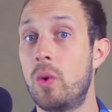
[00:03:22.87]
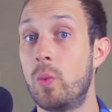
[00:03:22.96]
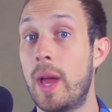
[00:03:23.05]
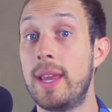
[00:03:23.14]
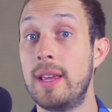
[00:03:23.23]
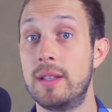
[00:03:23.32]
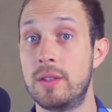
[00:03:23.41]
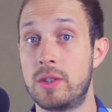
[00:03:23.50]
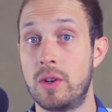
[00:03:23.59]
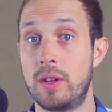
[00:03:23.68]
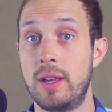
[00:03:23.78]
already in
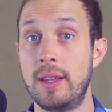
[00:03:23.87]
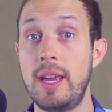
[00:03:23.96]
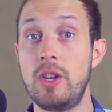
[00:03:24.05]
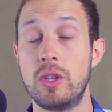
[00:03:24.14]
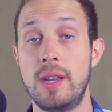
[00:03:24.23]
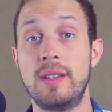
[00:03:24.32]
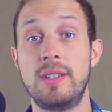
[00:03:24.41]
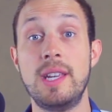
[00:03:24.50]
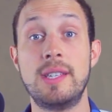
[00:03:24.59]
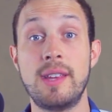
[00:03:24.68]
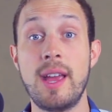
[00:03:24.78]
circulation? As
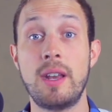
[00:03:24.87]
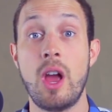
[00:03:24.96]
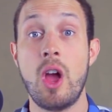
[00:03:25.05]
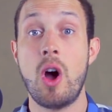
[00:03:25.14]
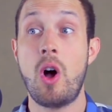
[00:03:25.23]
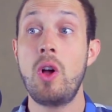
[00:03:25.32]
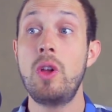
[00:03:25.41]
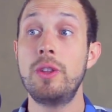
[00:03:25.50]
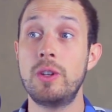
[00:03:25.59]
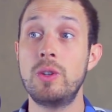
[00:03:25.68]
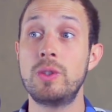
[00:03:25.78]
he said,
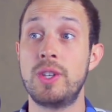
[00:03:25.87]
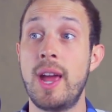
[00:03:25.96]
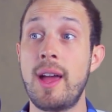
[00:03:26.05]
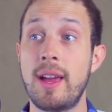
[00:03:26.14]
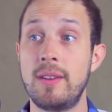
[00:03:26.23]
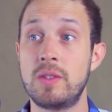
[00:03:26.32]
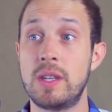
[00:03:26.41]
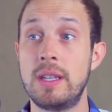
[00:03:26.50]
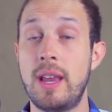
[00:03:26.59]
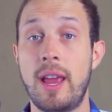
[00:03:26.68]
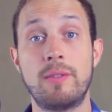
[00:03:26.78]
all those knives
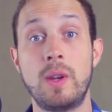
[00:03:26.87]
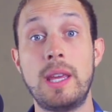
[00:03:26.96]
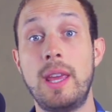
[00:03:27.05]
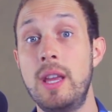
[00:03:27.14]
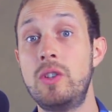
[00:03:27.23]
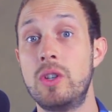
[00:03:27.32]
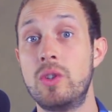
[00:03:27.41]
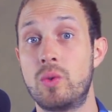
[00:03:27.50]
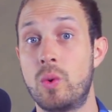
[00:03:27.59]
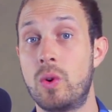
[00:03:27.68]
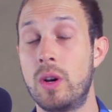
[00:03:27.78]
in every
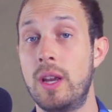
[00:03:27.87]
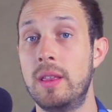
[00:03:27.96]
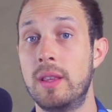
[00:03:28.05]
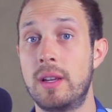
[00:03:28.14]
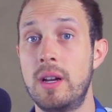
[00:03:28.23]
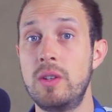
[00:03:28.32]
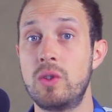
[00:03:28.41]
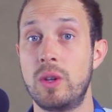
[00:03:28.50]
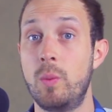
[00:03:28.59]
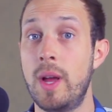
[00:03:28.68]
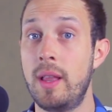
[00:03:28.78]
kitchen drawer in the
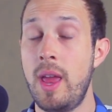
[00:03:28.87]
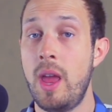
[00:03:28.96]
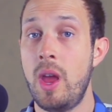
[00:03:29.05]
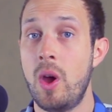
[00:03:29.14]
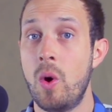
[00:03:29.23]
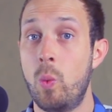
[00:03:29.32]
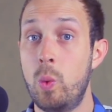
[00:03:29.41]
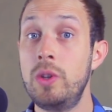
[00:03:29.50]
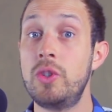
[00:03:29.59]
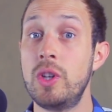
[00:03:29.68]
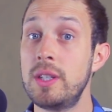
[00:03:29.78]
country. Well,
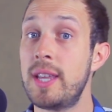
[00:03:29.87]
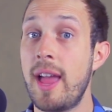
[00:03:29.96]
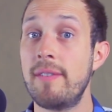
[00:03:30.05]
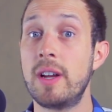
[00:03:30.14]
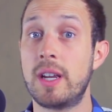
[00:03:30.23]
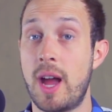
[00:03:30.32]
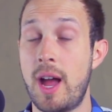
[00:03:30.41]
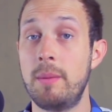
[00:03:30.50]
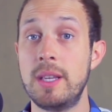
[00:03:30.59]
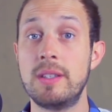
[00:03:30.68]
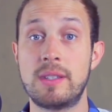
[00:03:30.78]
we'll just have a
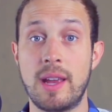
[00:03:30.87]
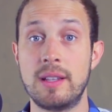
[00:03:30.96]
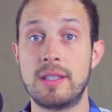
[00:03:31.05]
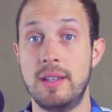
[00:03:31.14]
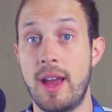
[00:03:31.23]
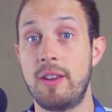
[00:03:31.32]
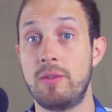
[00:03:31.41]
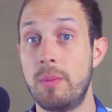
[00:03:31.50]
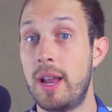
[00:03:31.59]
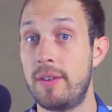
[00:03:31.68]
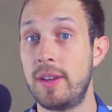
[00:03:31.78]
common sense
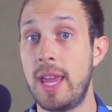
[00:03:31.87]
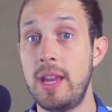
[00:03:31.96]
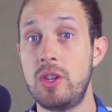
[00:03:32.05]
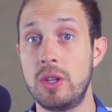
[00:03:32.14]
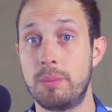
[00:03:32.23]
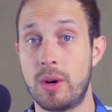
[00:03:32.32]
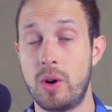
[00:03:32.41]
knife modification